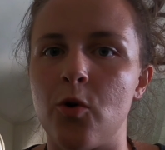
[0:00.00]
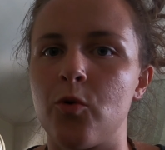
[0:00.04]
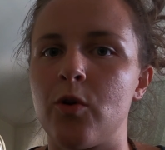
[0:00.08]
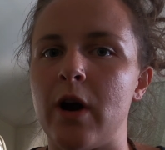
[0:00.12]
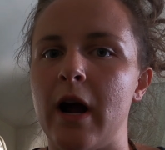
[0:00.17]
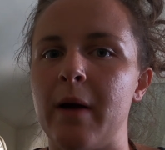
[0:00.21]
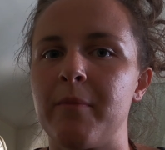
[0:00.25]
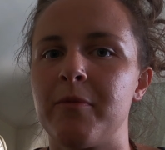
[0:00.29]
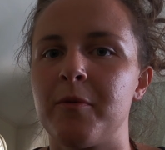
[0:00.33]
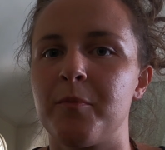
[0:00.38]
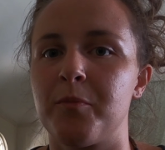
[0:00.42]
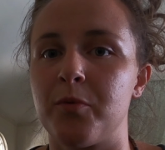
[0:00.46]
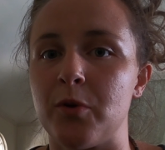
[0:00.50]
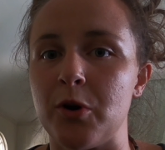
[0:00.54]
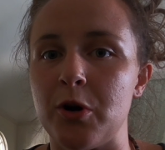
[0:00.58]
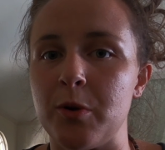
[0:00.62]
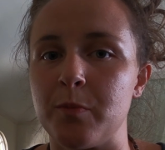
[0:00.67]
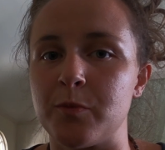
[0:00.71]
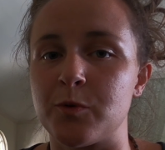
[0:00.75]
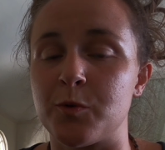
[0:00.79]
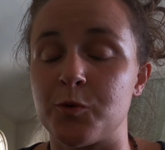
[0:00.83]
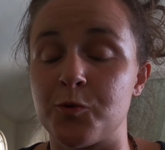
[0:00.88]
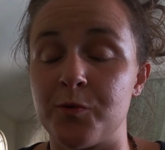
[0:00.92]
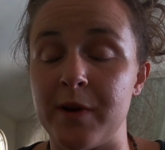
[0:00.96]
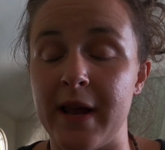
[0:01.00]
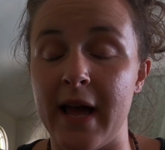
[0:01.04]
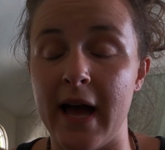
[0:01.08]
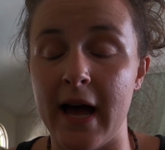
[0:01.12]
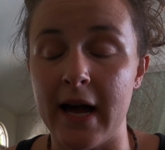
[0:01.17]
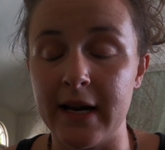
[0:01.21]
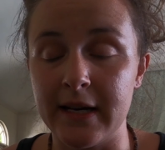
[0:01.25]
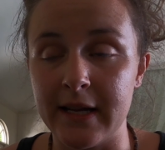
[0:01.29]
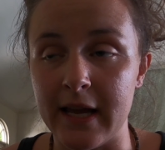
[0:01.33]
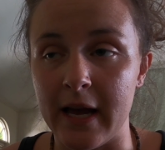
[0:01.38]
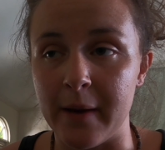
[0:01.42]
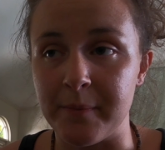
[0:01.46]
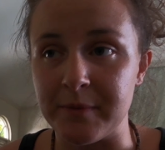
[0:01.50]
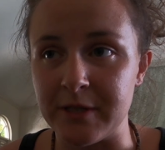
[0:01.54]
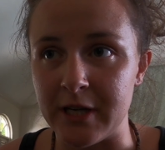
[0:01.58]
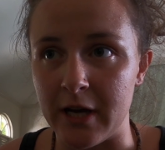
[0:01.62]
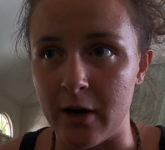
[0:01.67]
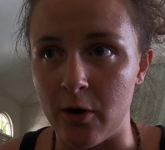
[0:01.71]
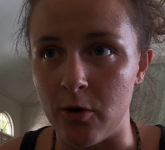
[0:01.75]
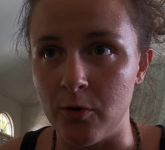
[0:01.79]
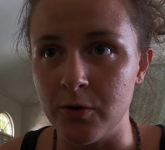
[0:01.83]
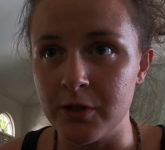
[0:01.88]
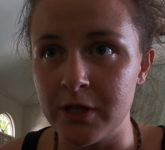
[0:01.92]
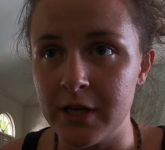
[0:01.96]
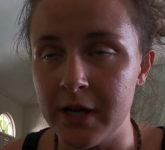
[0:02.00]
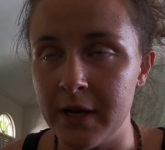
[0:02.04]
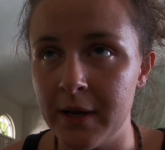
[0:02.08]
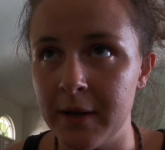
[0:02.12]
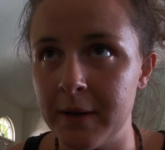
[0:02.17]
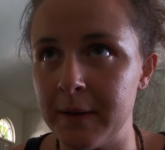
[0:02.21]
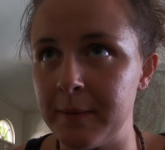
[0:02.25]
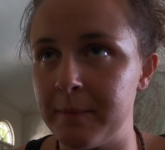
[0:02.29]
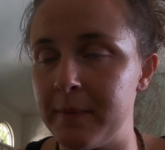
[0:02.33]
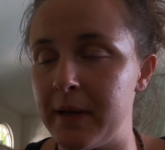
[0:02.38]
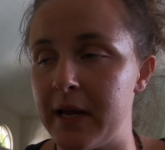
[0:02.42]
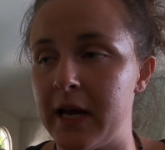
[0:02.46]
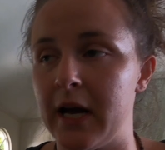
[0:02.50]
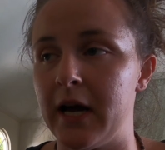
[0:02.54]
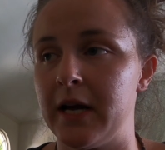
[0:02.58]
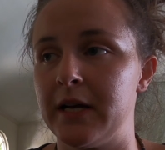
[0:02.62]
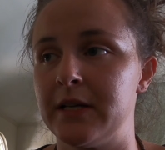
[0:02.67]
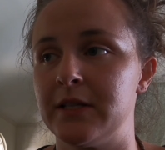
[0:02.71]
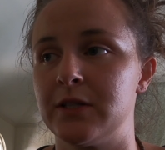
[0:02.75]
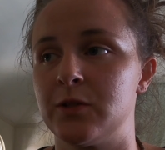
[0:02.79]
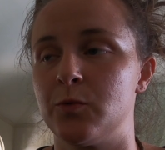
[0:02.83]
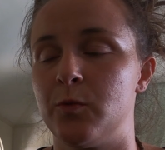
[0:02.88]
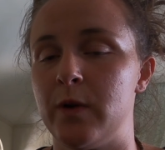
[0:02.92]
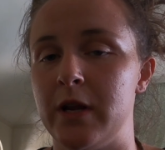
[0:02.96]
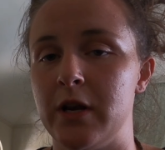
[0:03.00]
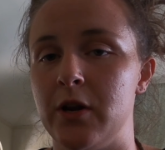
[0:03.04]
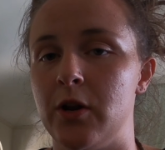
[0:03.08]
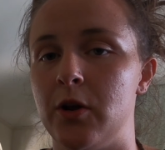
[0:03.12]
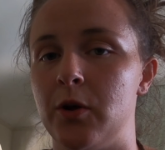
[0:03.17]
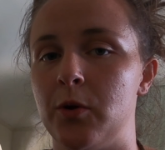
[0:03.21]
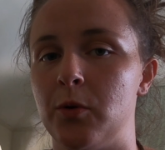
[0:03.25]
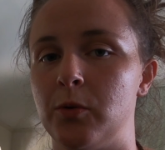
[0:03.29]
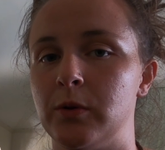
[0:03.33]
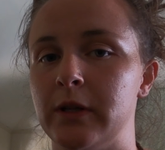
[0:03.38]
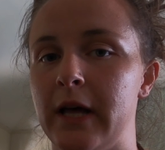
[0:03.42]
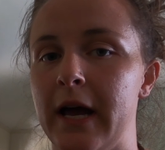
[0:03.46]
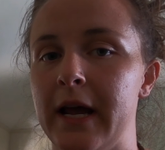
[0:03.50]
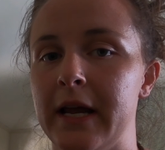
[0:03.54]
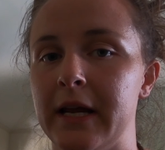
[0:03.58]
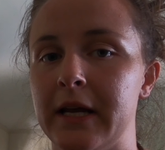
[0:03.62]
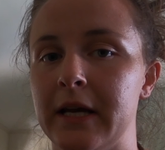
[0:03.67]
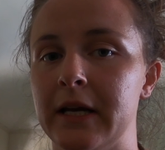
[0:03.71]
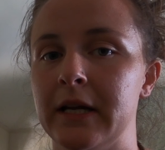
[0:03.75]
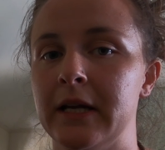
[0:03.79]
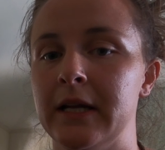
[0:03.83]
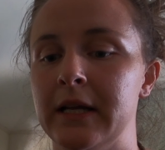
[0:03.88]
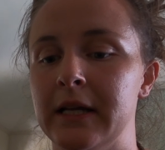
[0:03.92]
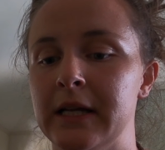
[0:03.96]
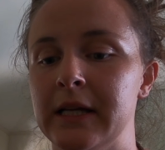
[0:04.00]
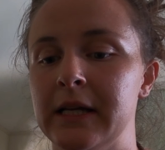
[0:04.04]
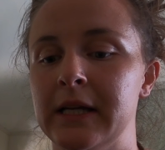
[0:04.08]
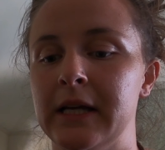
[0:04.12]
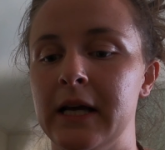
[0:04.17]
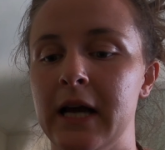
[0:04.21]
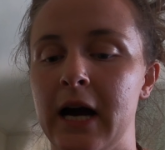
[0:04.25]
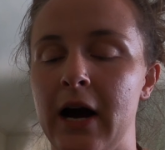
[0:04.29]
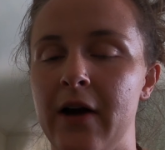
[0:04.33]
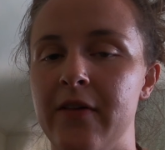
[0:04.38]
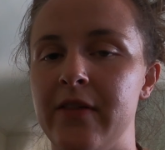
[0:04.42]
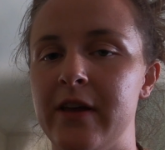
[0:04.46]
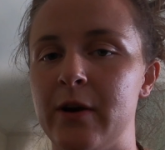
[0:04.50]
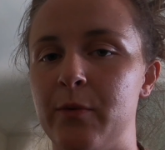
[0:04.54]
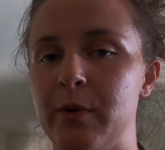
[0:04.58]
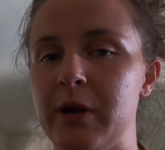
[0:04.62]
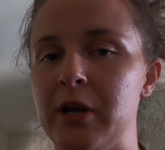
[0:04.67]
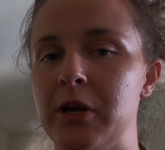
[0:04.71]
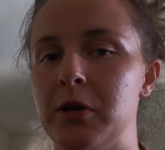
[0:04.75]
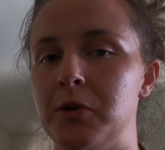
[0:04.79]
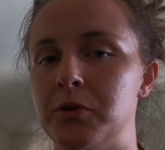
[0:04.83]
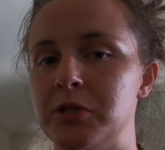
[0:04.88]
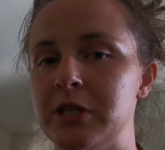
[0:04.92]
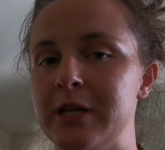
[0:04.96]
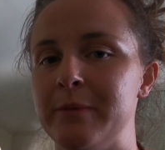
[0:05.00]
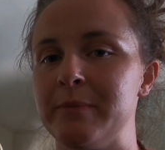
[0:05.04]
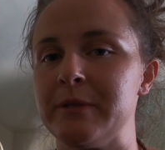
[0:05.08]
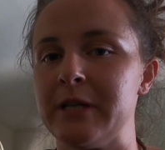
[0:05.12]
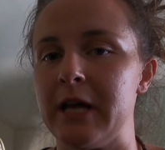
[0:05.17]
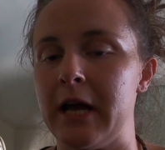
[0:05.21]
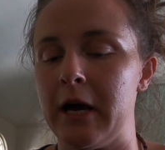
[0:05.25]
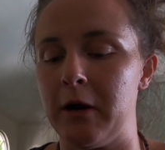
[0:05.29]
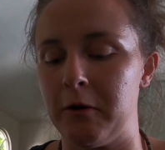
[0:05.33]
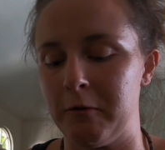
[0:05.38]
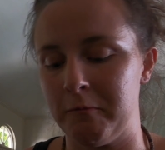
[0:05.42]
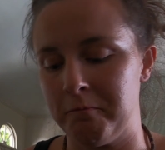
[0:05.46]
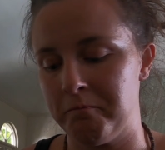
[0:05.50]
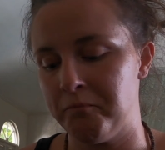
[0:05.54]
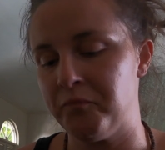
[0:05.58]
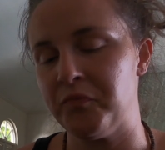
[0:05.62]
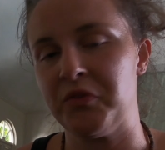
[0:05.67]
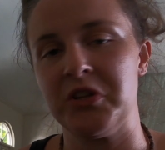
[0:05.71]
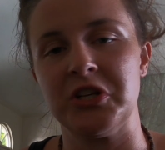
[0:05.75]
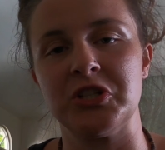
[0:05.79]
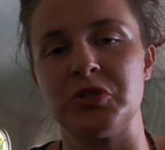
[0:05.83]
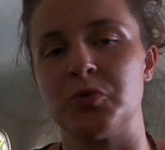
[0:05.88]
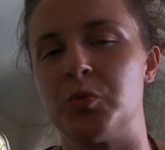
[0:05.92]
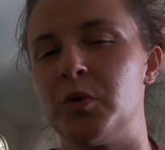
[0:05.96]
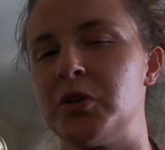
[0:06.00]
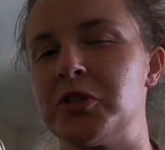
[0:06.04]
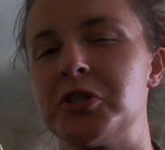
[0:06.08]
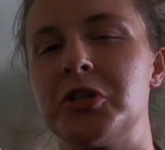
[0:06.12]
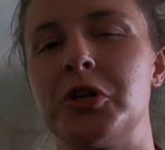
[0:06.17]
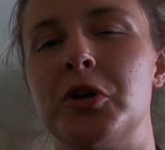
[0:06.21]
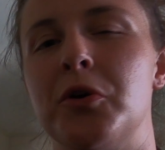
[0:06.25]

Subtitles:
grab the brooms, which we had kept out because we knew I think we knew deep down this wasn't